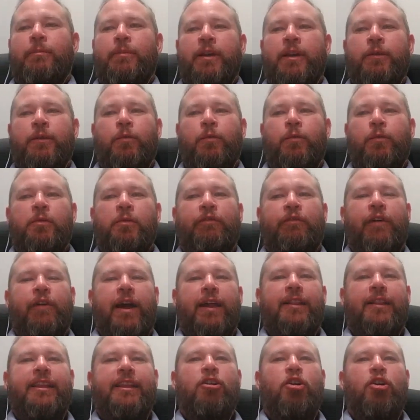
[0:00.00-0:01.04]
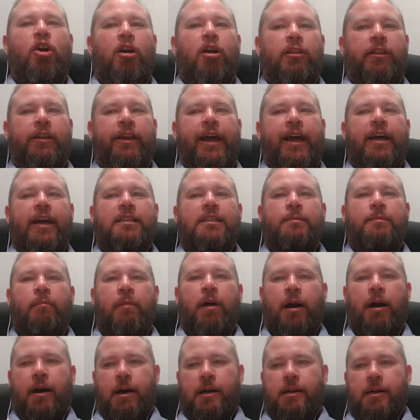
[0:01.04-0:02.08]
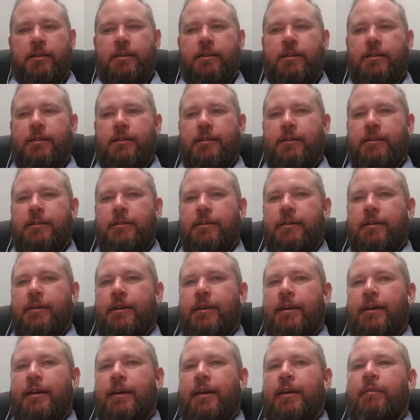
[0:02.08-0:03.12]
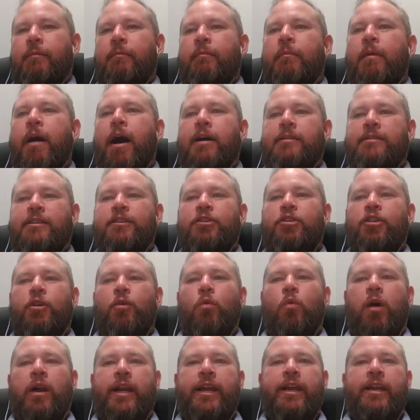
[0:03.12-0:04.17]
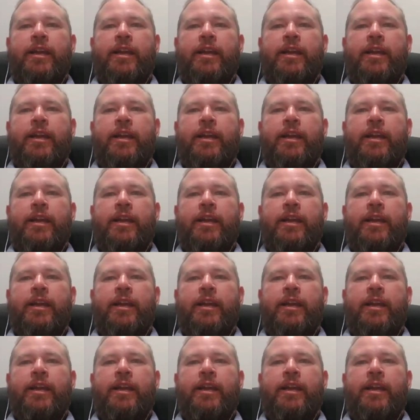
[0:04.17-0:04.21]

to be when we finally colonize Mars. Mars is going to want